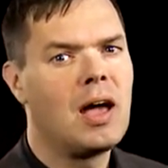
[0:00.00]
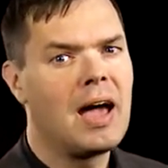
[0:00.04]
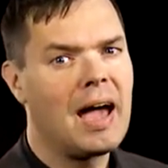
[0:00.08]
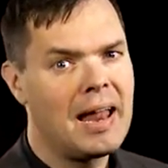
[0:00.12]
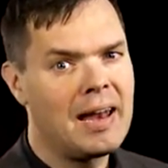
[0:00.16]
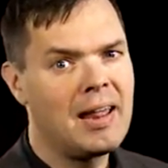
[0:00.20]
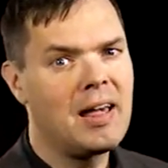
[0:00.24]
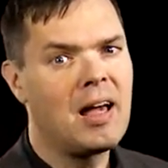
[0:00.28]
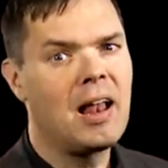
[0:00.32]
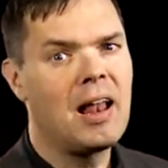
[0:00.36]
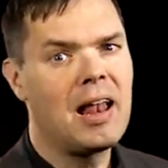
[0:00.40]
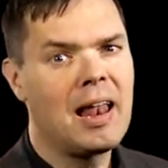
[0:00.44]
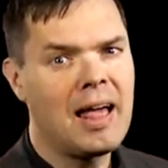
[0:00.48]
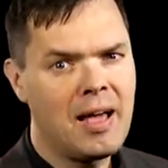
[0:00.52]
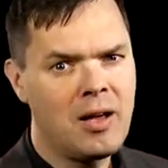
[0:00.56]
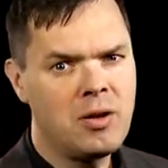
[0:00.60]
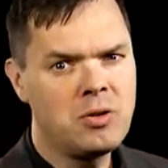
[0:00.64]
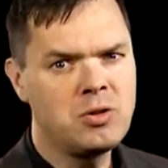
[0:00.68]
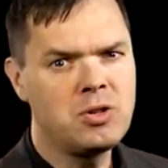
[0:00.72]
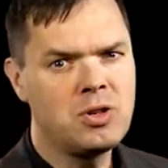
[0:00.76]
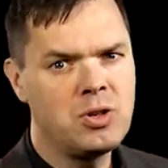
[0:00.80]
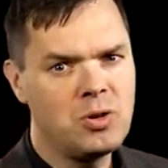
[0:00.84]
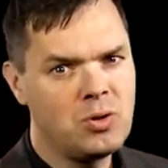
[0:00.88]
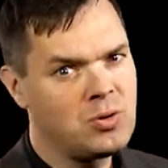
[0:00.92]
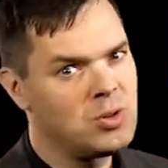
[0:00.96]
and it
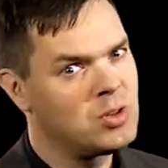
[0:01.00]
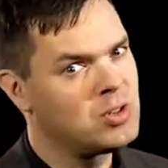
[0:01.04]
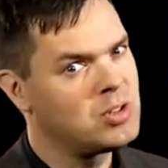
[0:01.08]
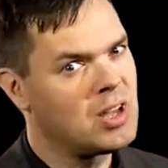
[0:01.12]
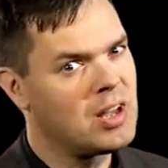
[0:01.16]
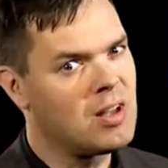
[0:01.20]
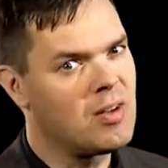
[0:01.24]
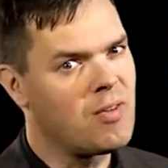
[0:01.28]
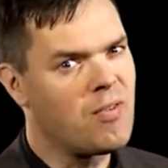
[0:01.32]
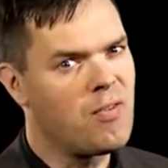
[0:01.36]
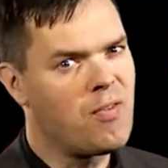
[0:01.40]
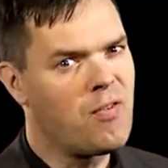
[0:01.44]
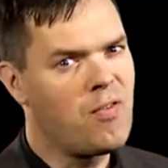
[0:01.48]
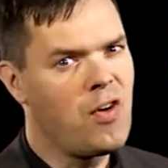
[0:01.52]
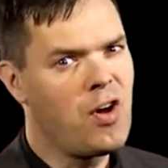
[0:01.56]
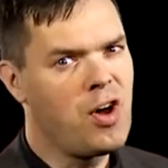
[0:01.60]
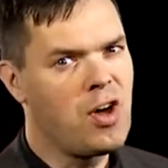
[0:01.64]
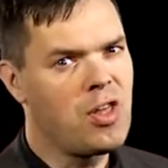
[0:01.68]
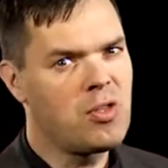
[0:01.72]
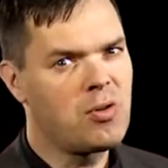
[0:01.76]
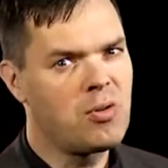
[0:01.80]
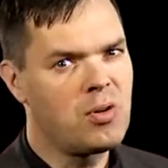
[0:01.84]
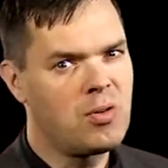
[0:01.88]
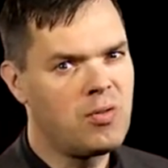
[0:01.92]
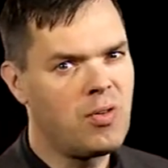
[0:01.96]
allows you to take
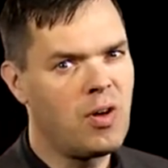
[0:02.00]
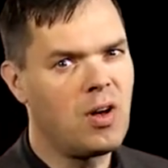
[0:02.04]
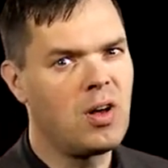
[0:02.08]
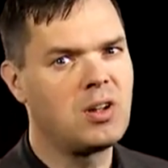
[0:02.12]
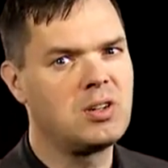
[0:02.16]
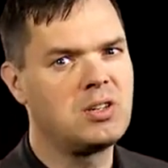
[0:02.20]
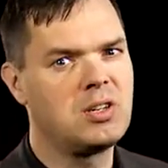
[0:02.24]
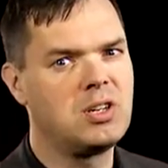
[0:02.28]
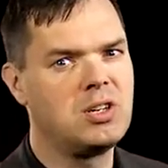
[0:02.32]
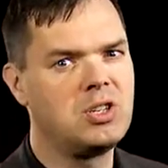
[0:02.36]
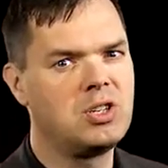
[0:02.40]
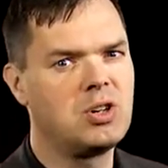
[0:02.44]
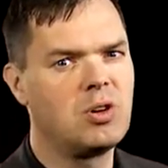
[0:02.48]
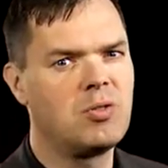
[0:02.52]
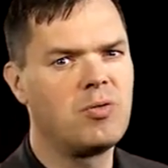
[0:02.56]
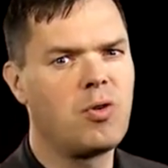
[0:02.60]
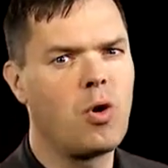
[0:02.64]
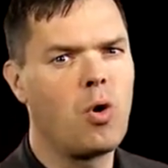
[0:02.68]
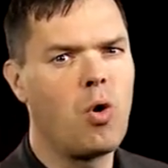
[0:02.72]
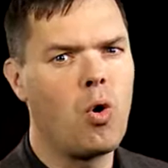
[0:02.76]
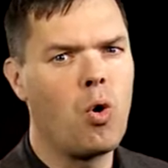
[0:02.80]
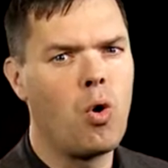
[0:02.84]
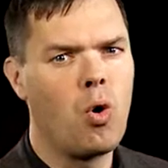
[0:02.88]
further advantage of